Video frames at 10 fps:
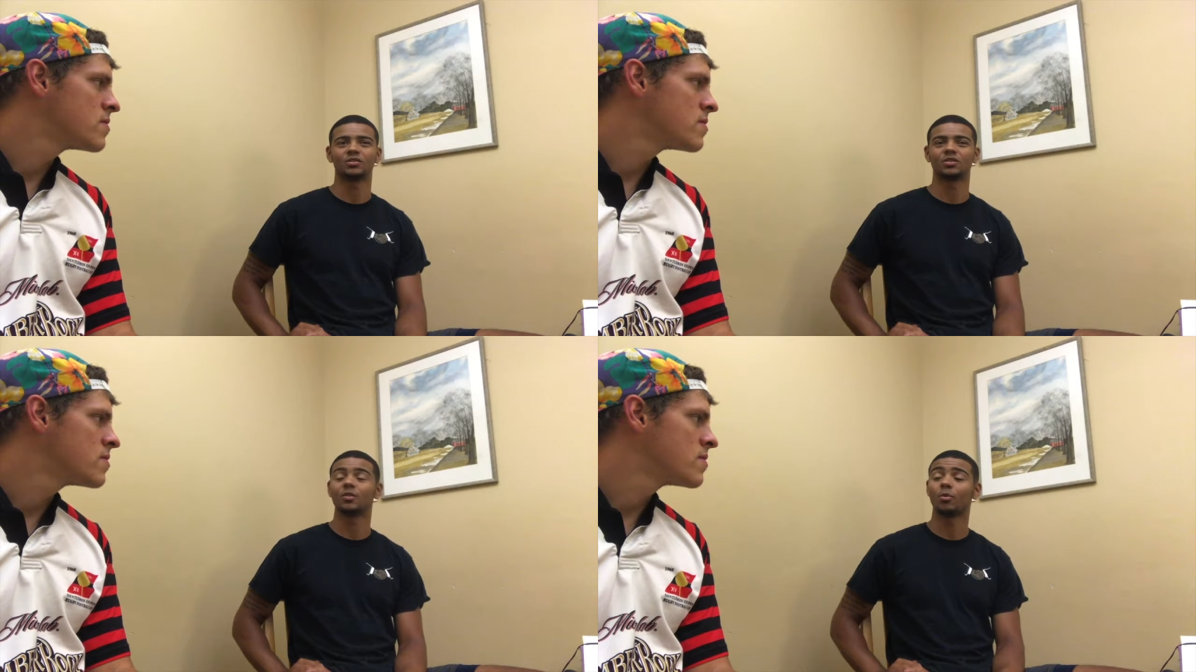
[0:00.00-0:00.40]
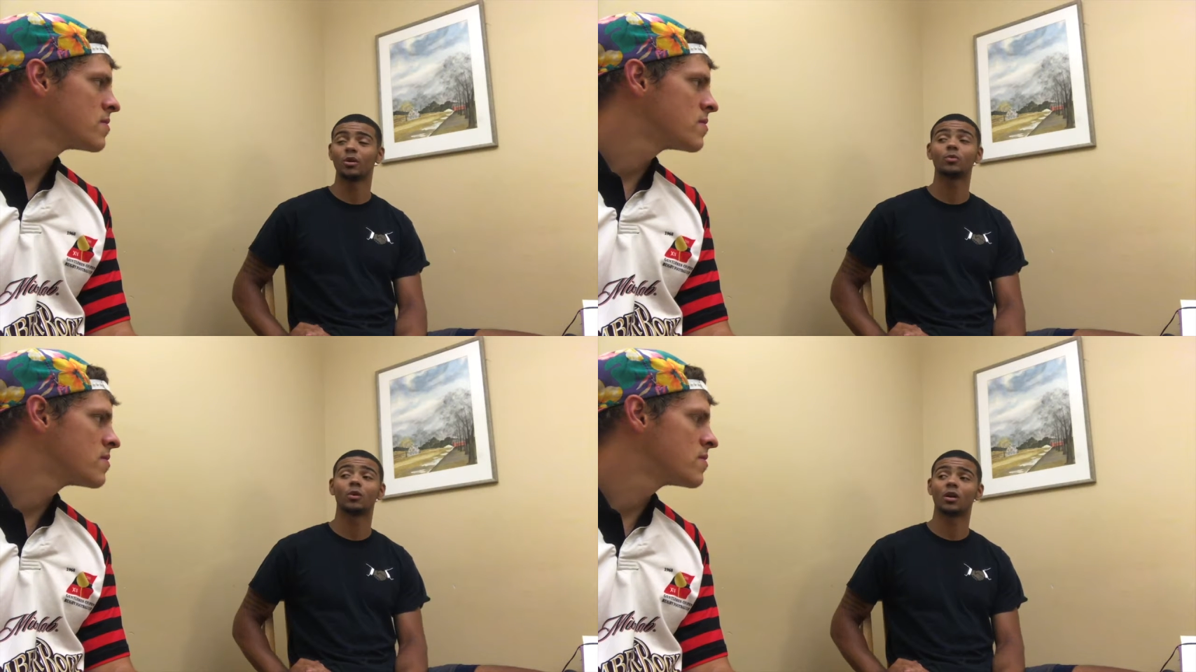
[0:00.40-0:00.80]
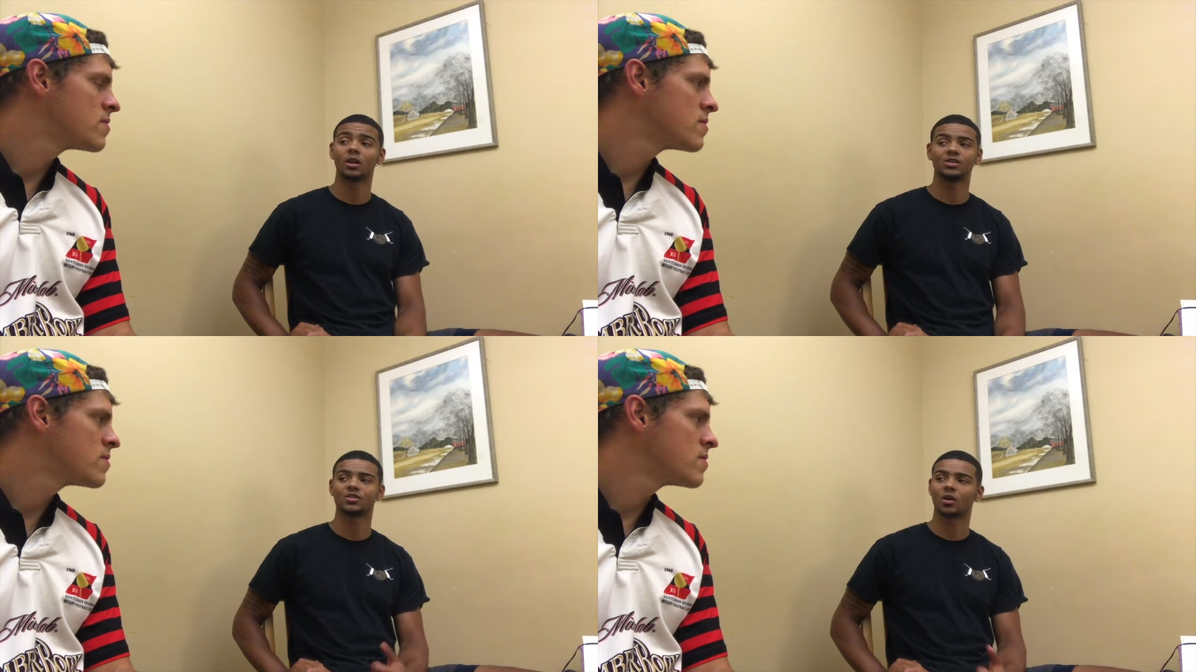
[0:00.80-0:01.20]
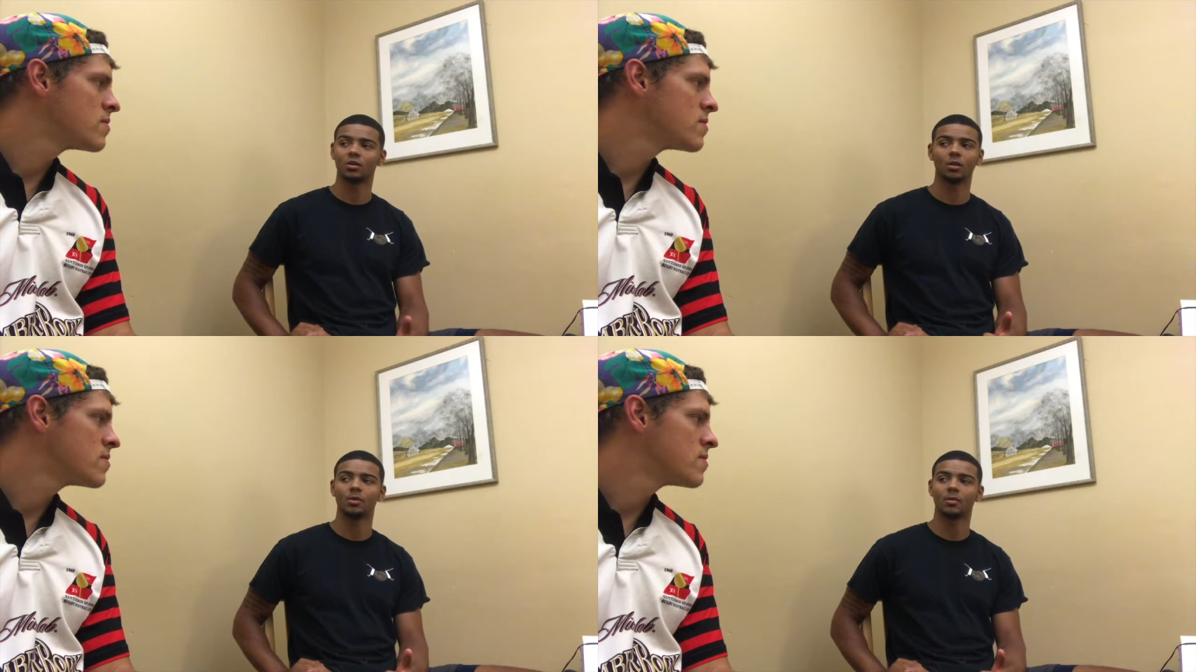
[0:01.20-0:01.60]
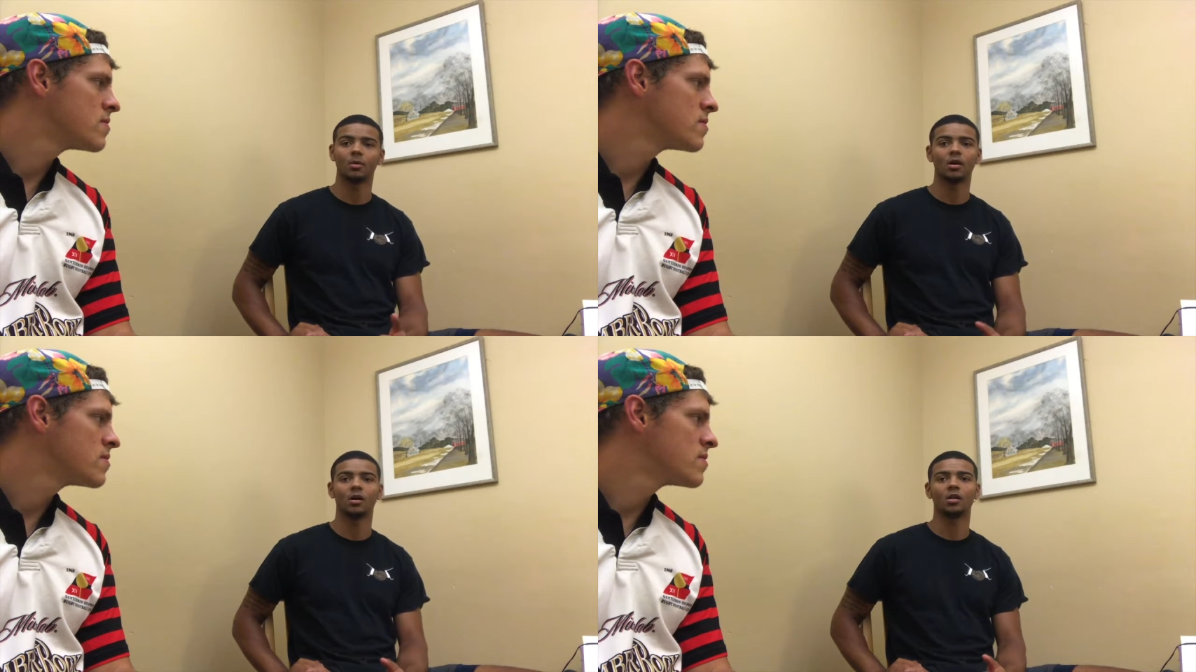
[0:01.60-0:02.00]
Speaker 1: it's to the point where I just curled up in a
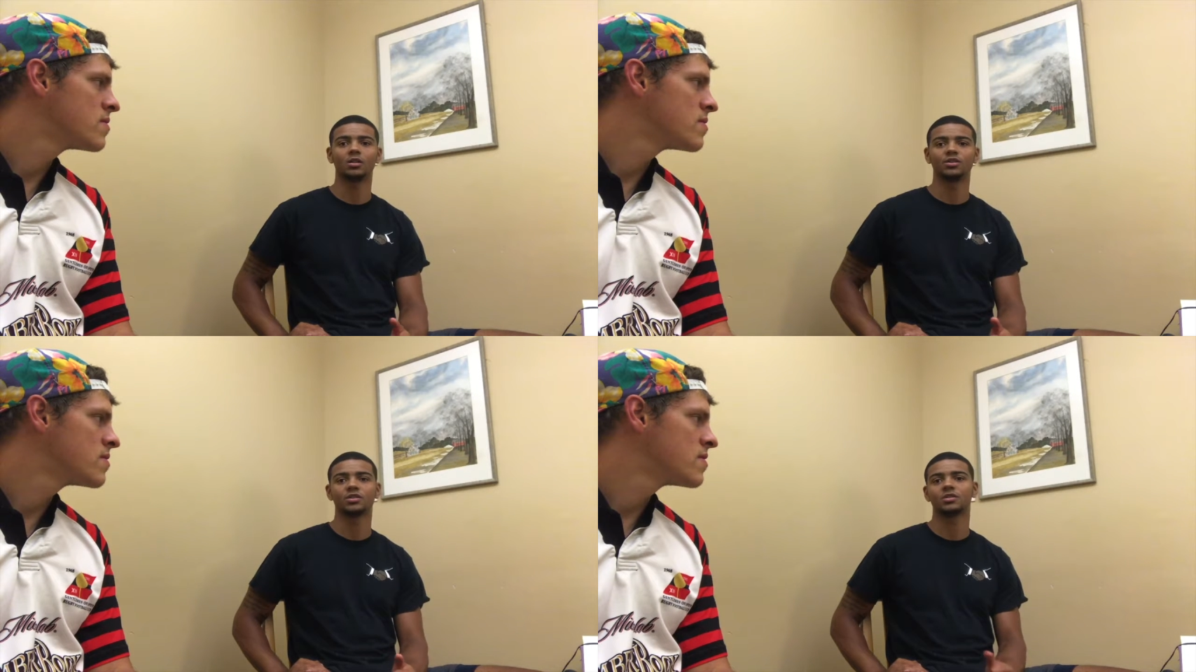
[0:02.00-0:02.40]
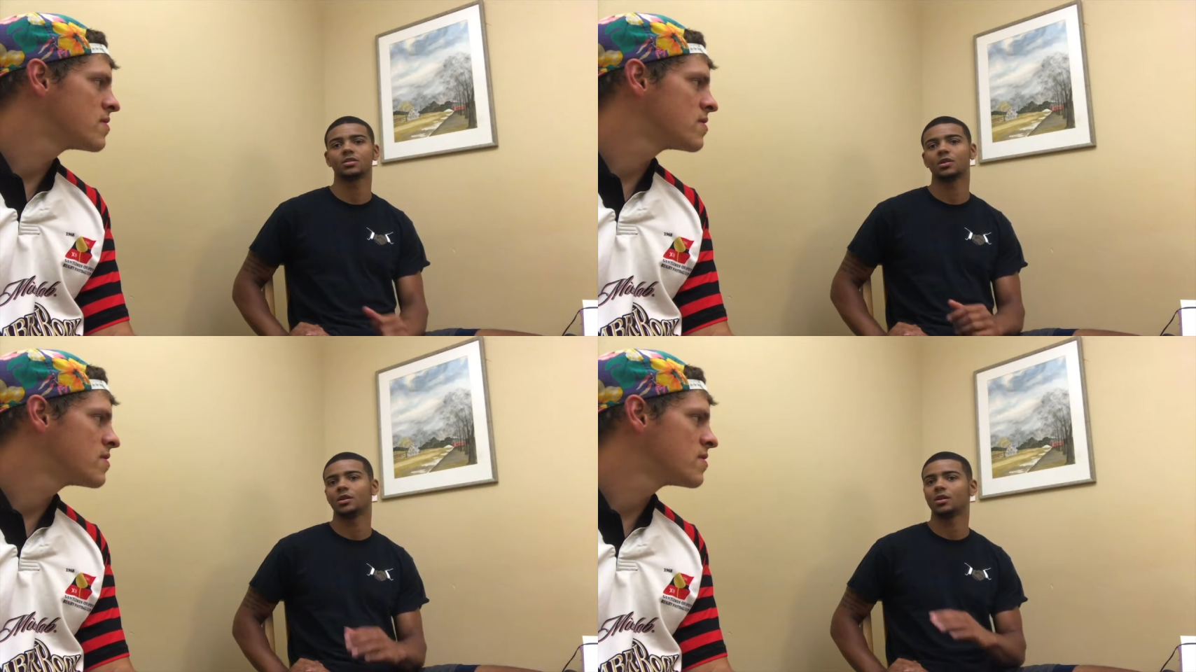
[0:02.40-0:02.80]
ball and just,